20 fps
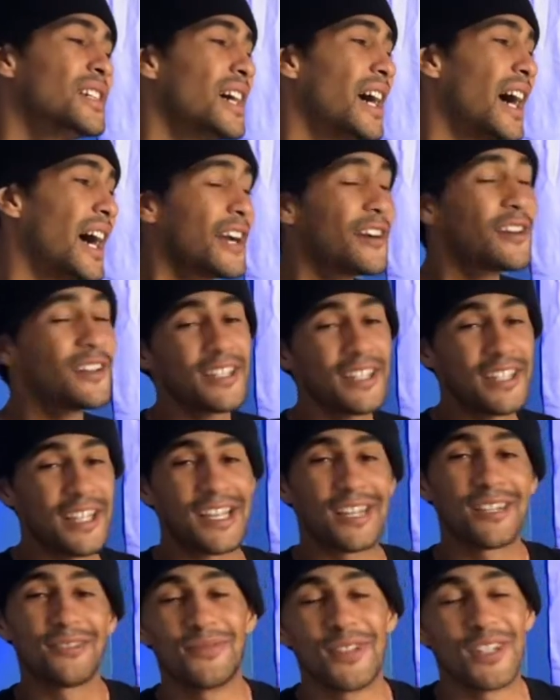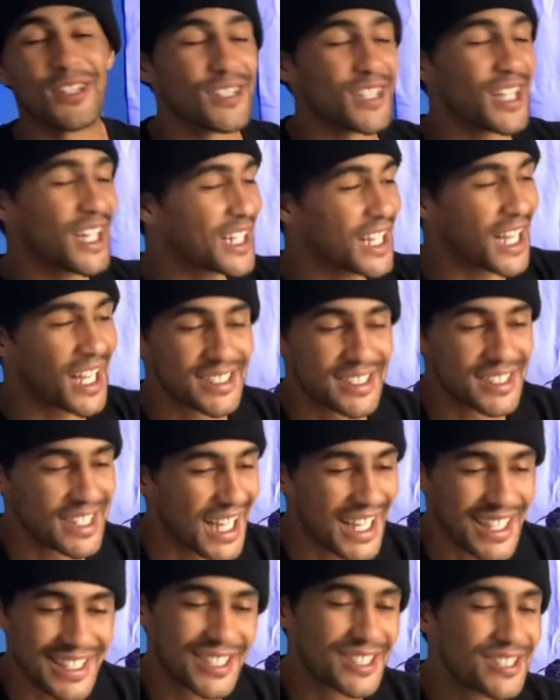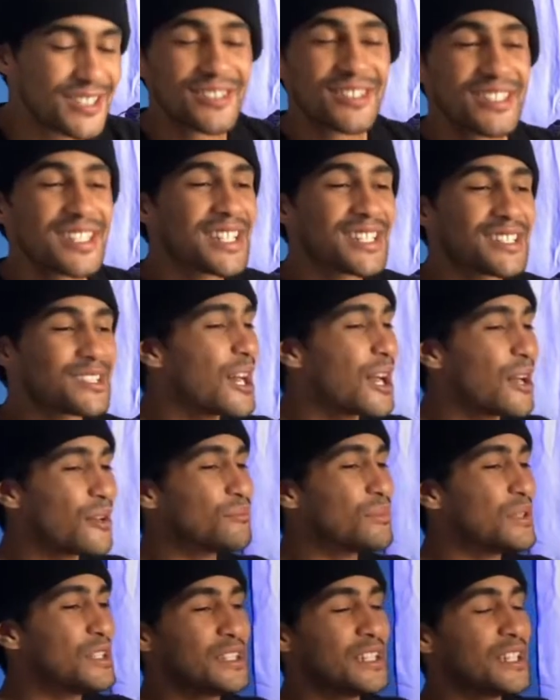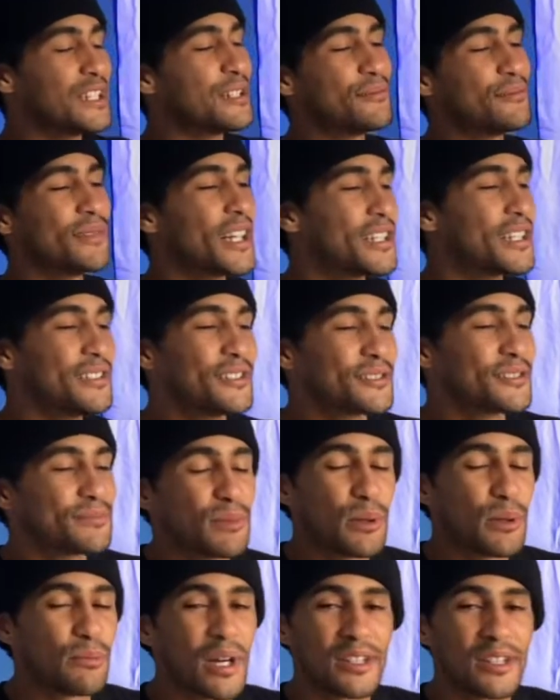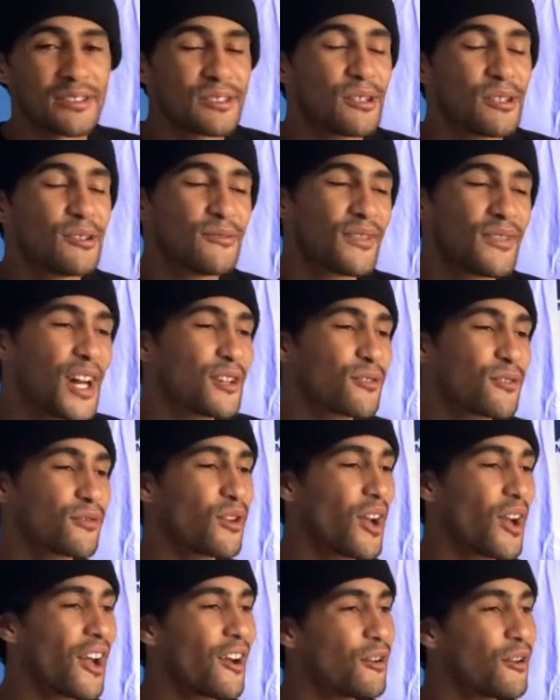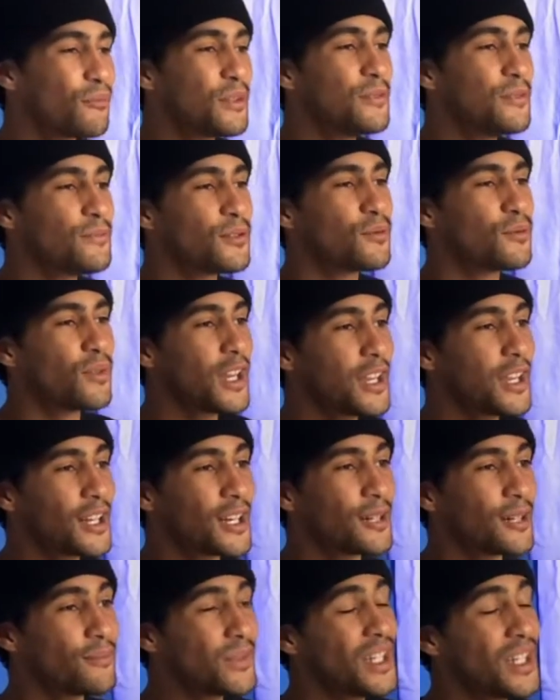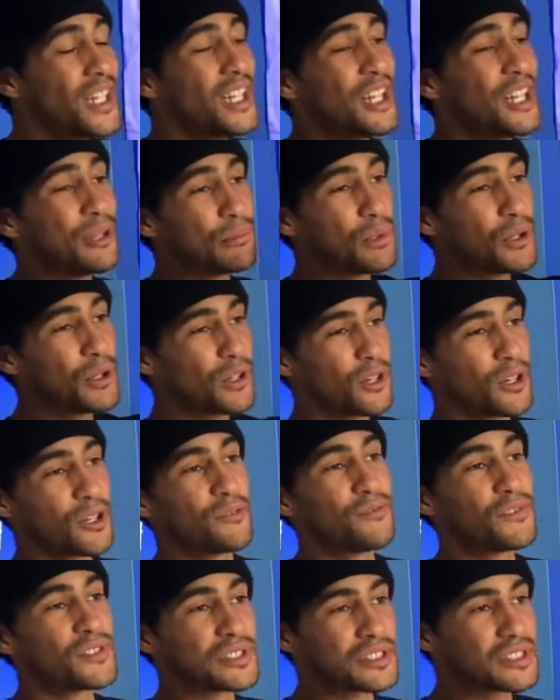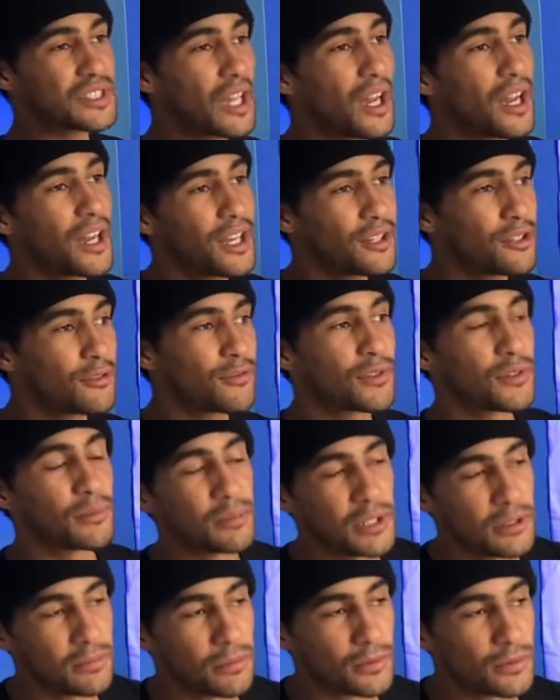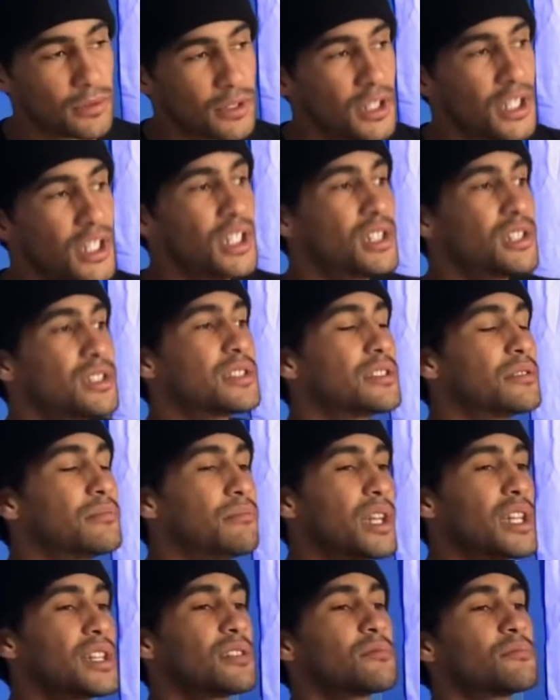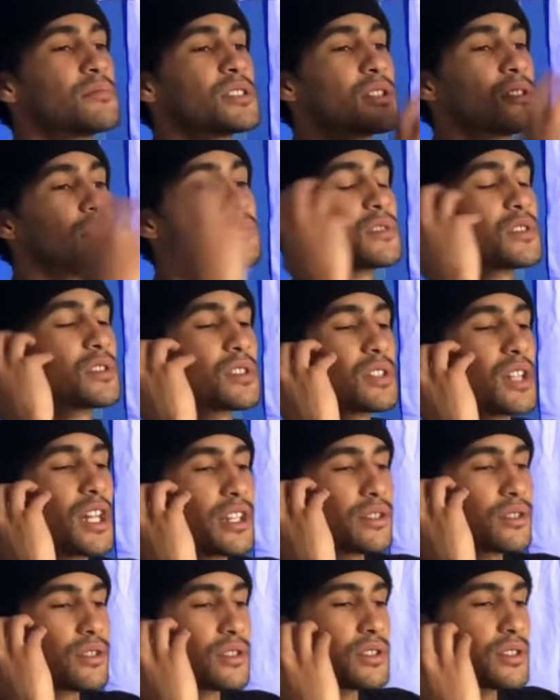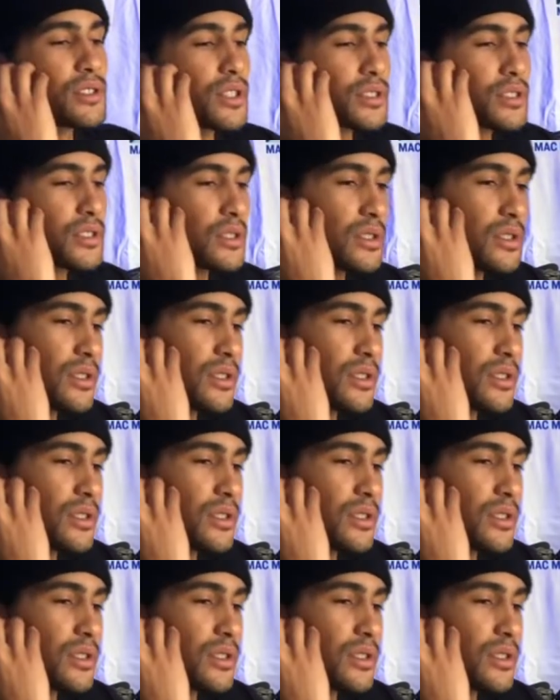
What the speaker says: I already am though. Like, I literally cannot be anybody else but myself. I don't know how people wake up and put on a facade for people to make themselves look like they're such